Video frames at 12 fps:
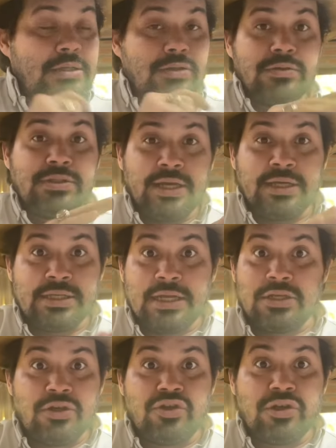So 6
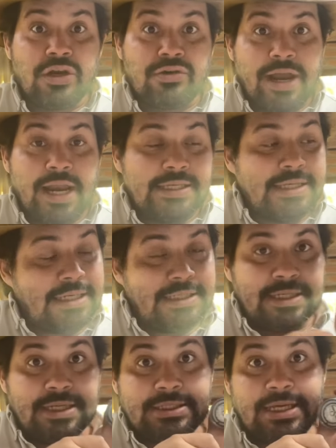clicks, you shouldn't grind at
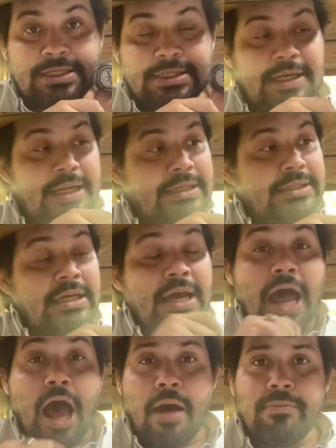6 clicks.
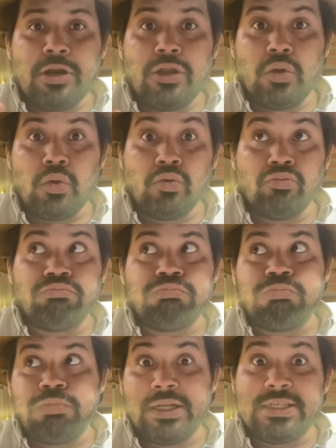I'm gonna do,
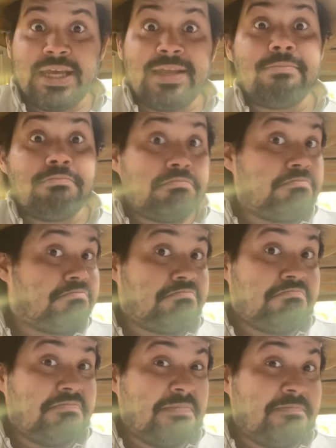let's say,
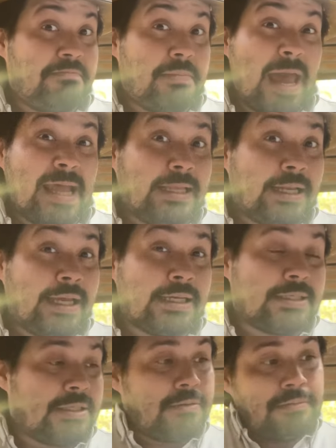8
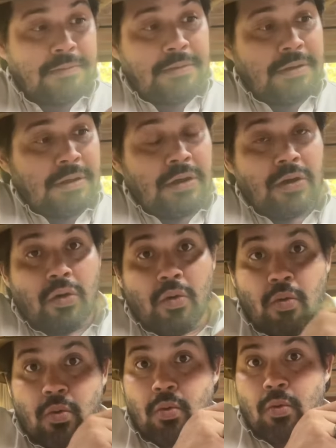clicks.
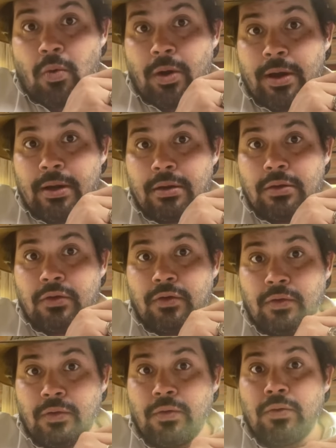1,
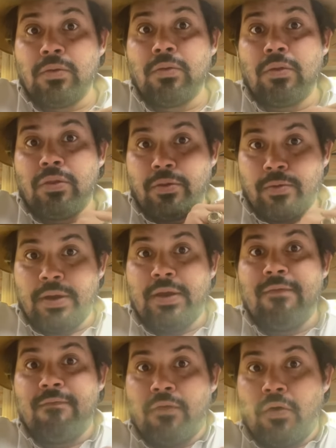2, 3,
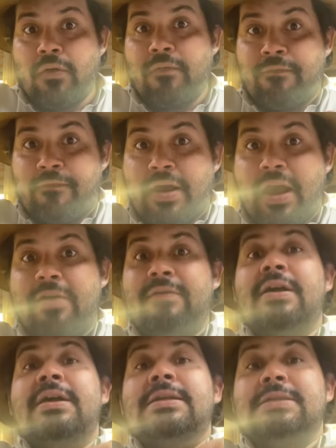4, 5,
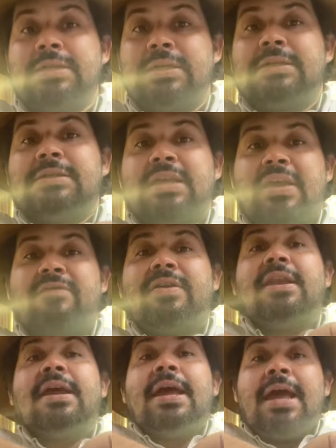6,
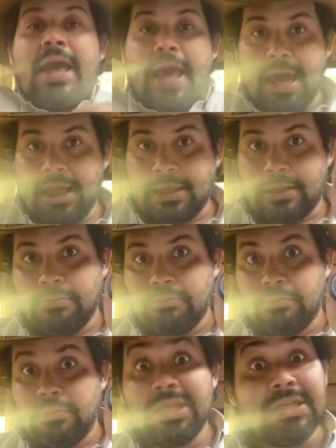7, 8.
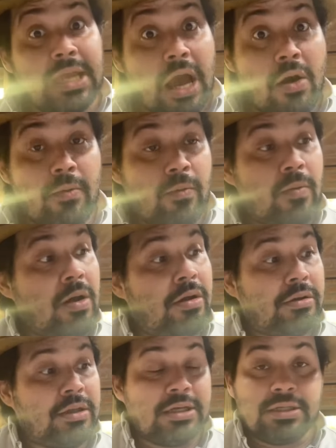Let's see how well
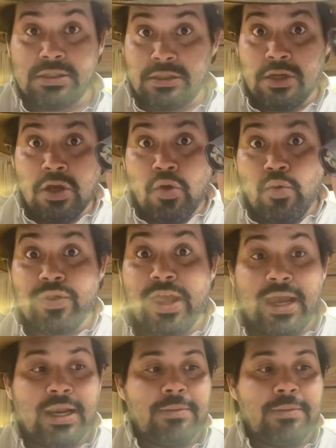it does with 8